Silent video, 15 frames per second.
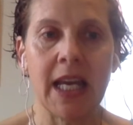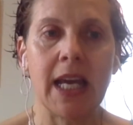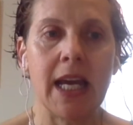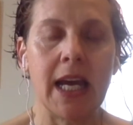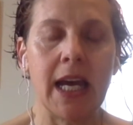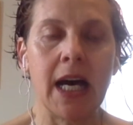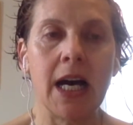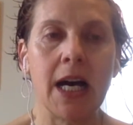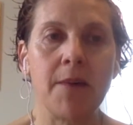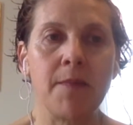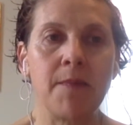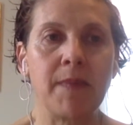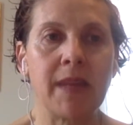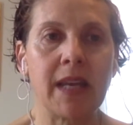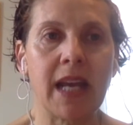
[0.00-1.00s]

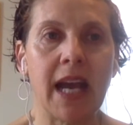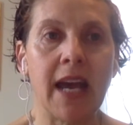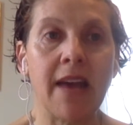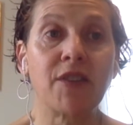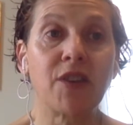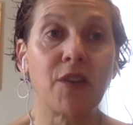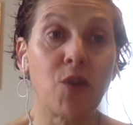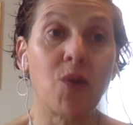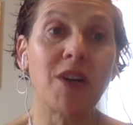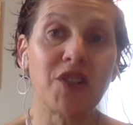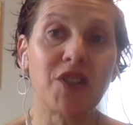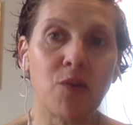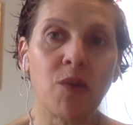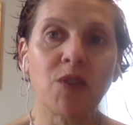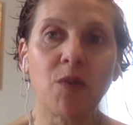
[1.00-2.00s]
Um, and so the
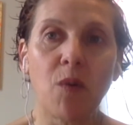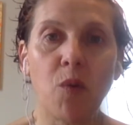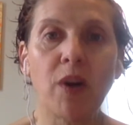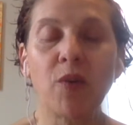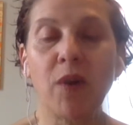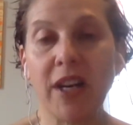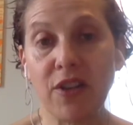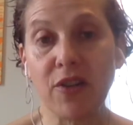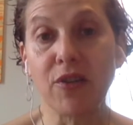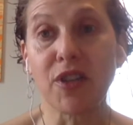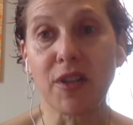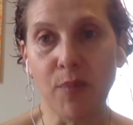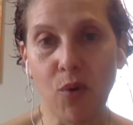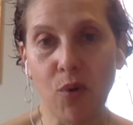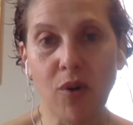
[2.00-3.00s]
question was well what do i do to
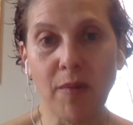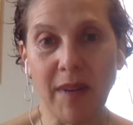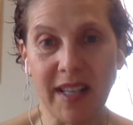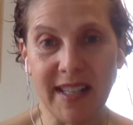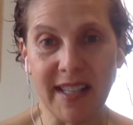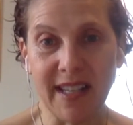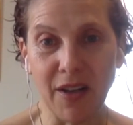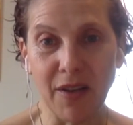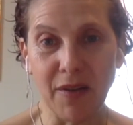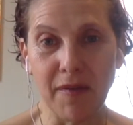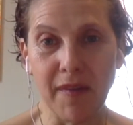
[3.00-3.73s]
support myself